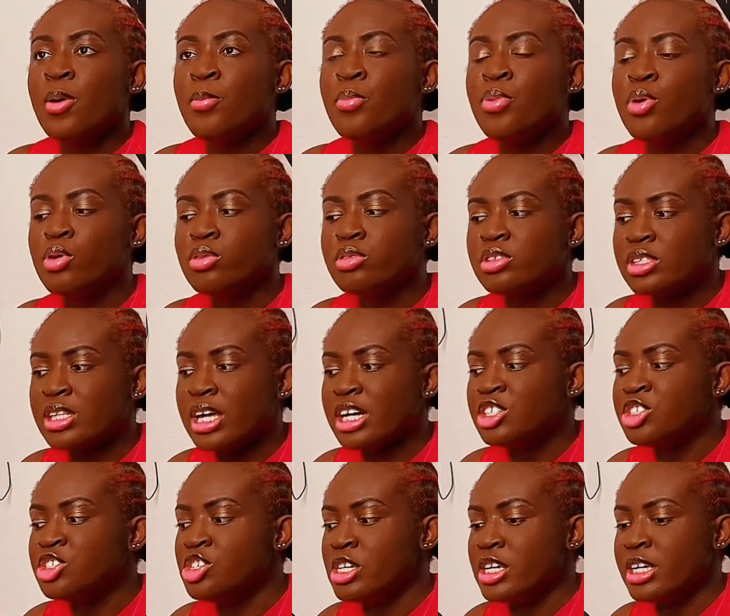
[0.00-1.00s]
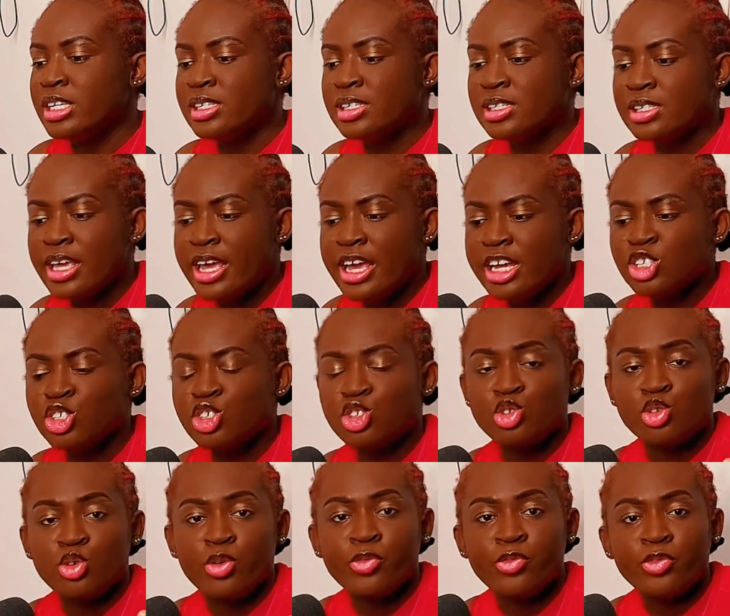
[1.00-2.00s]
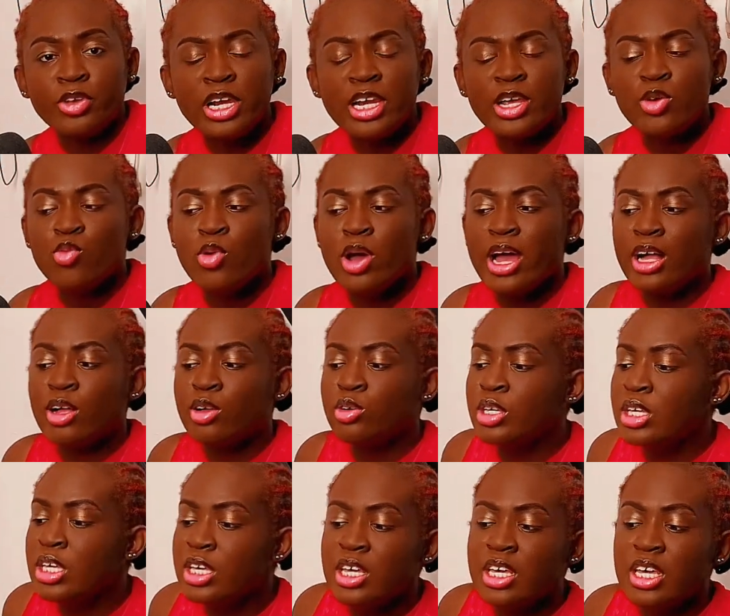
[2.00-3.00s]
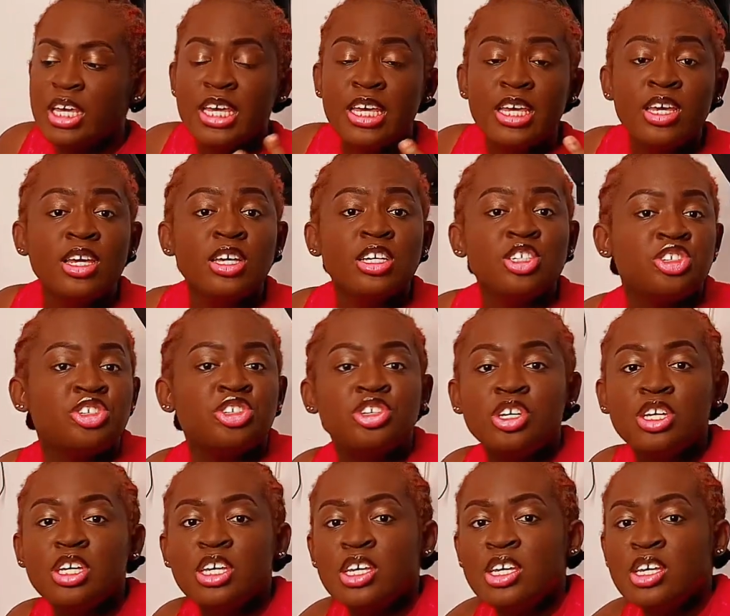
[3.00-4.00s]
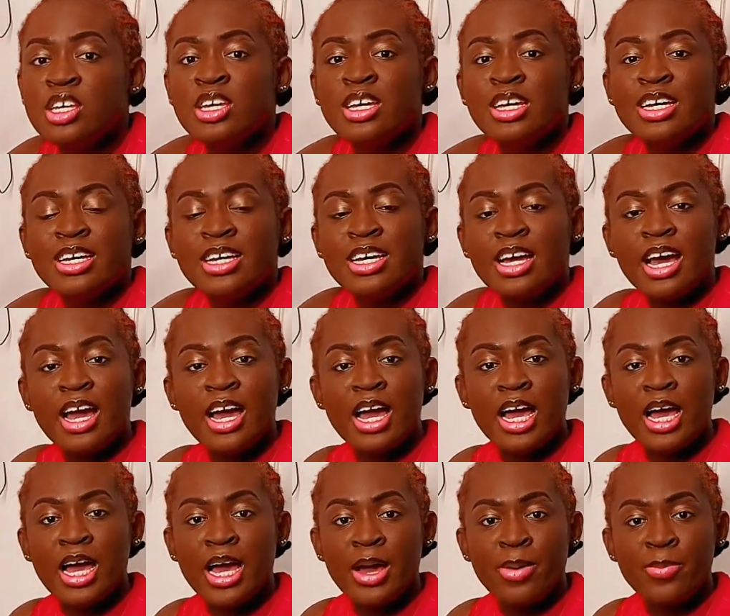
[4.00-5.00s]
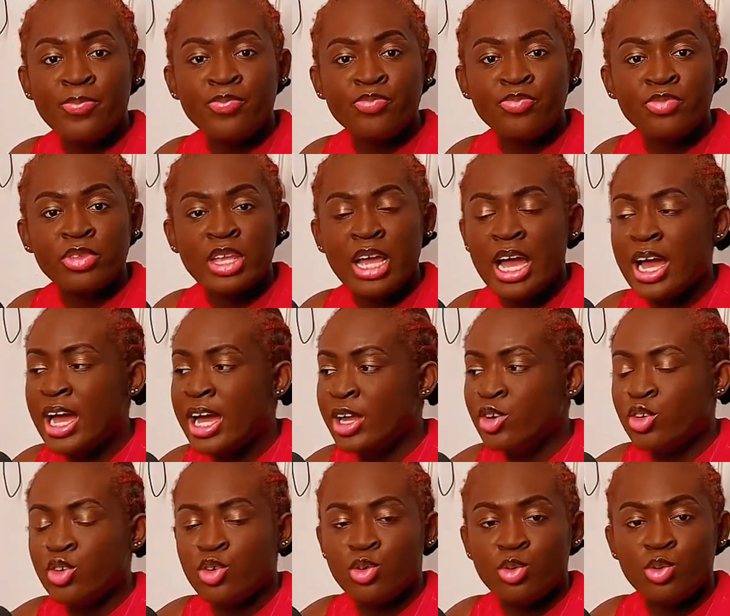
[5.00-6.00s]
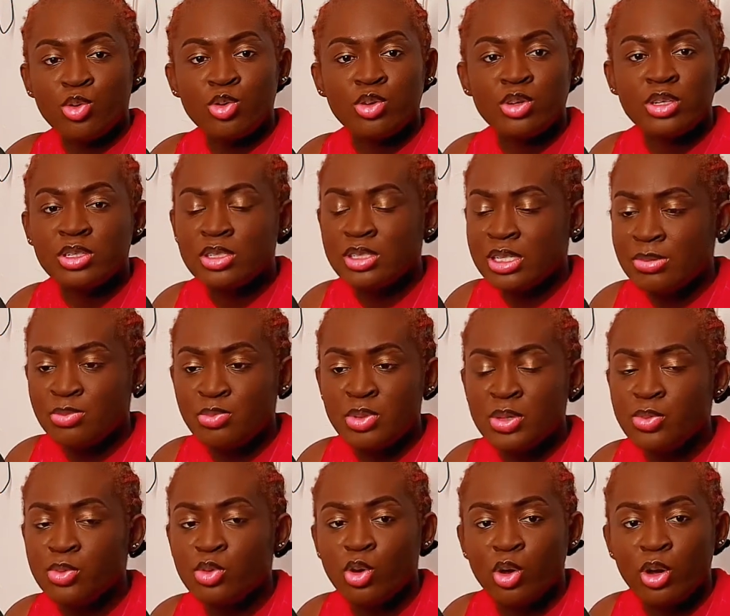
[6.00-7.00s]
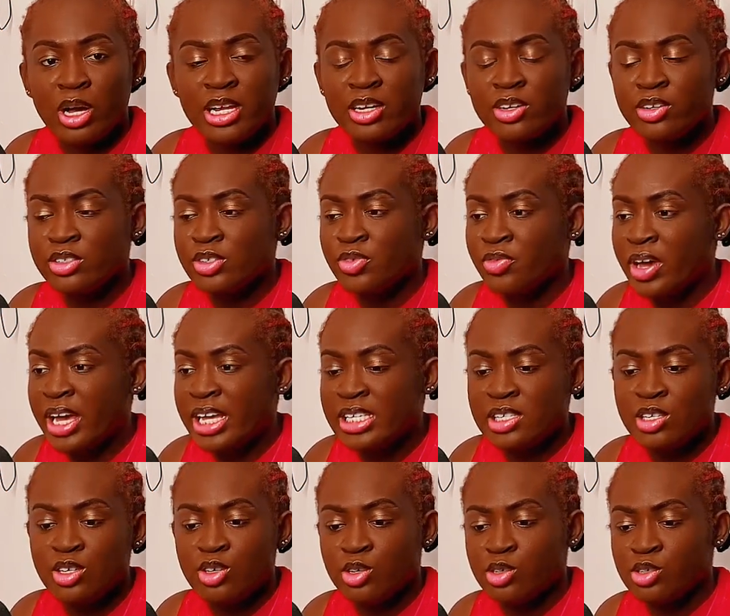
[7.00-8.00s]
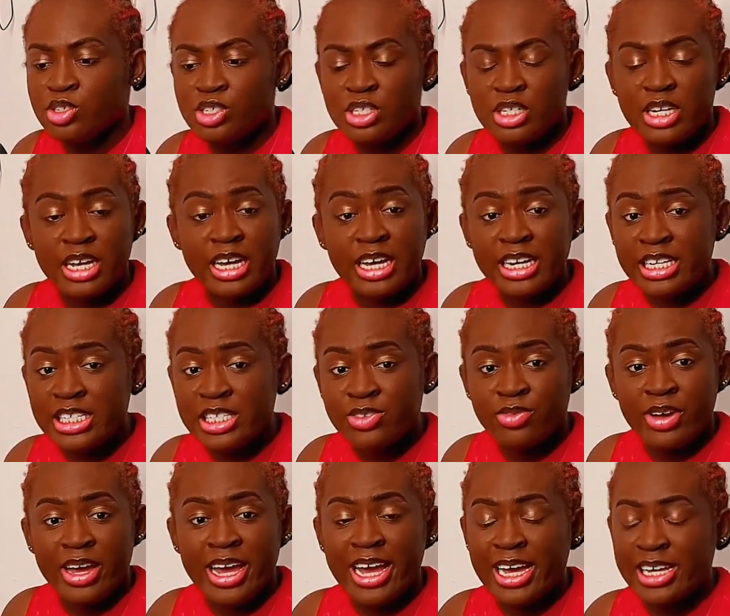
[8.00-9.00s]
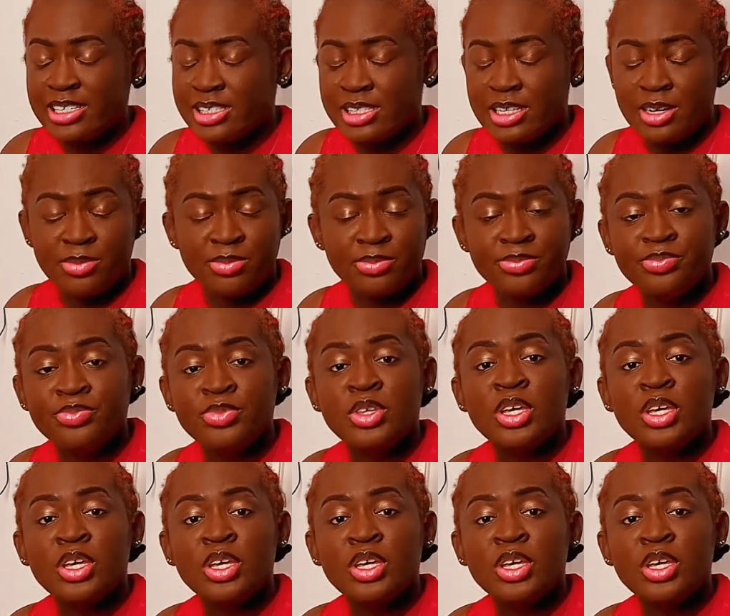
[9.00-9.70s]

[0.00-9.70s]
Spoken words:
posts that she is sick, she's not feeling well, he, she, I don't know, some people don't identify as he or she, they identify as them.